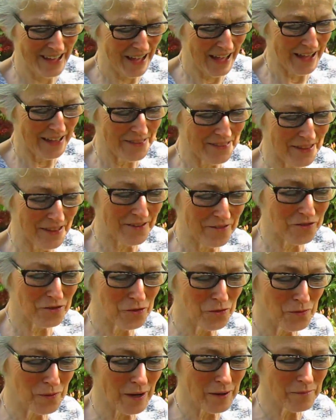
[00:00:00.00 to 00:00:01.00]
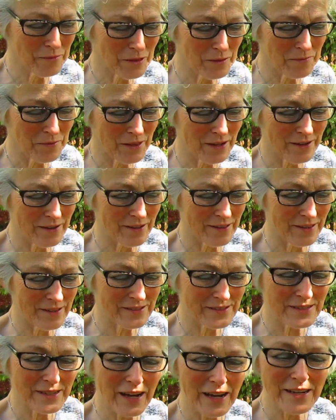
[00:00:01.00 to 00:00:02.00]
and if you rub them, they're,
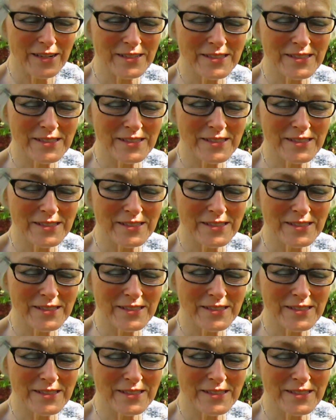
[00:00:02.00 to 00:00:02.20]
it's kind of